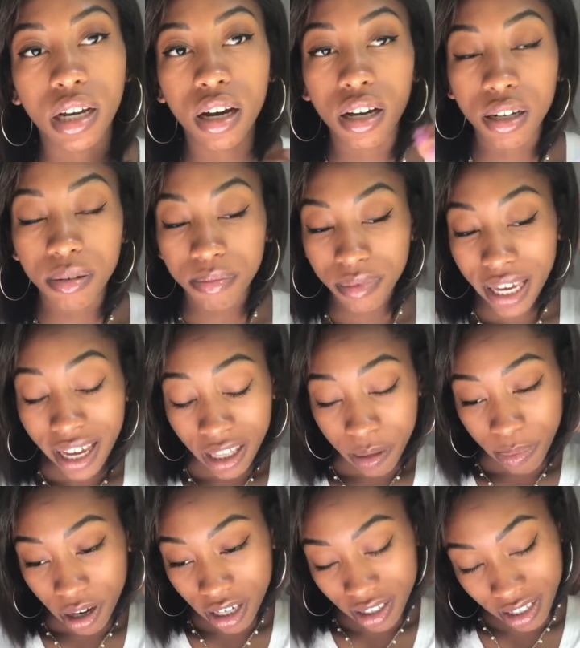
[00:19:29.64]
Um, yeah, the
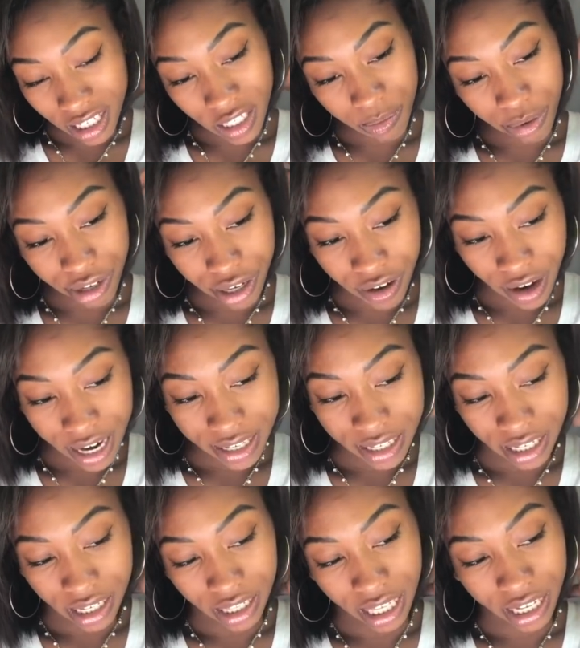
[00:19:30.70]
party scene's pretty
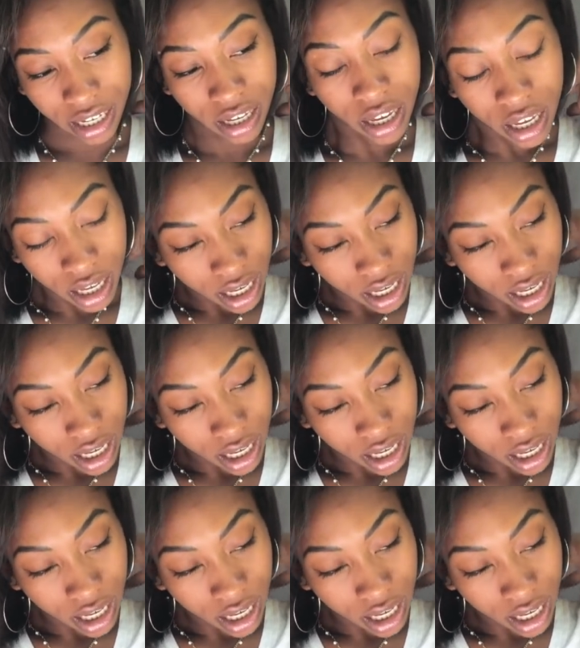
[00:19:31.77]
crazy. Like,